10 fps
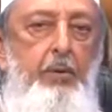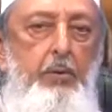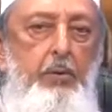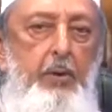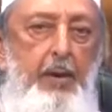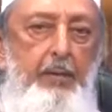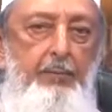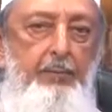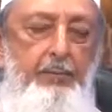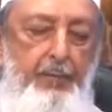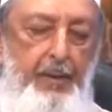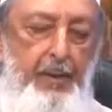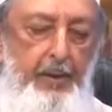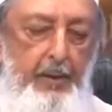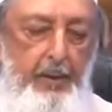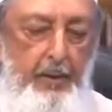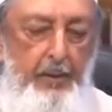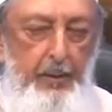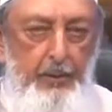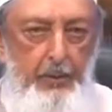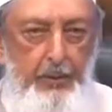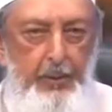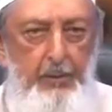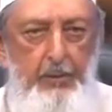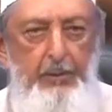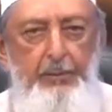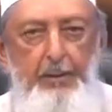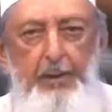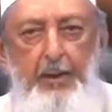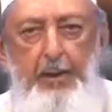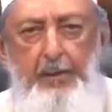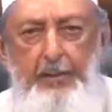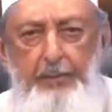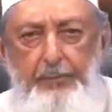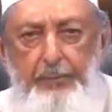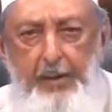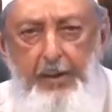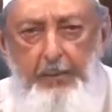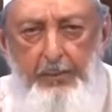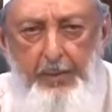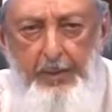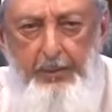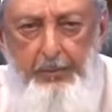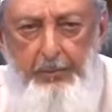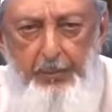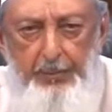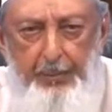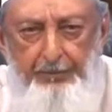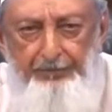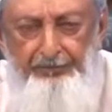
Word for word: you have the, the Judeo-Christian alliance trying to get Britain,